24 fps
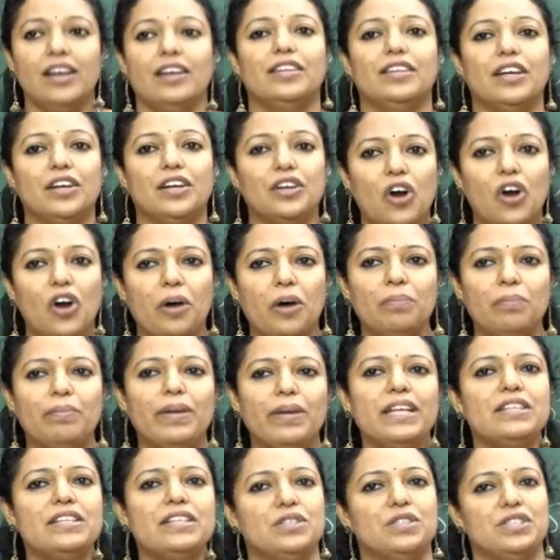the
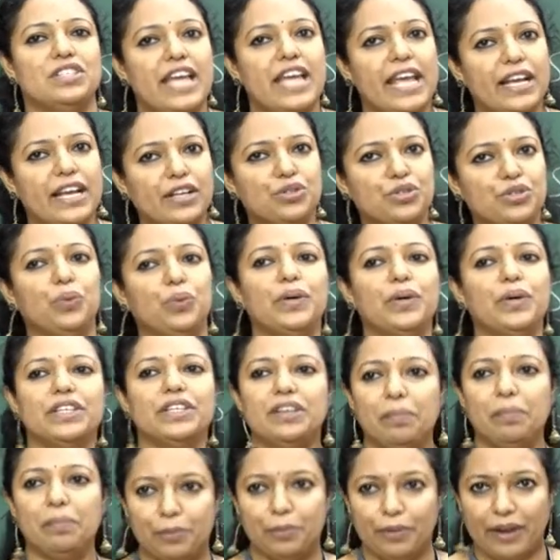government takes over
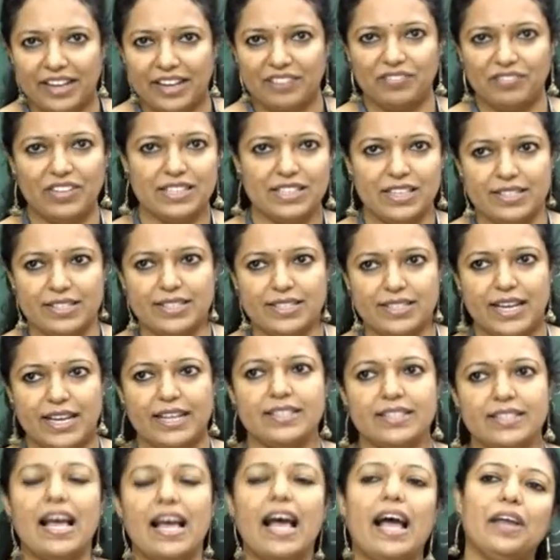the private
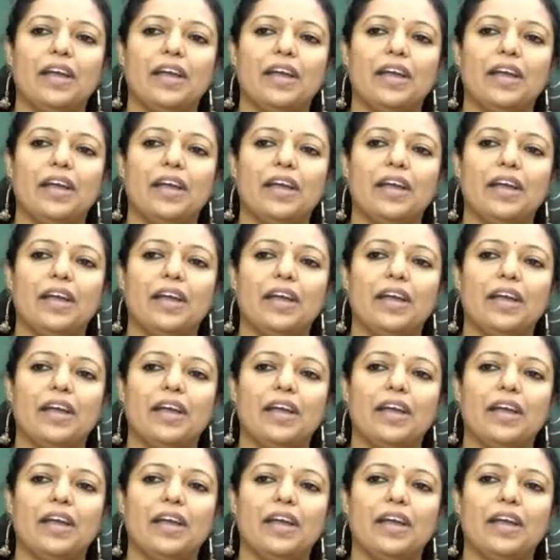assets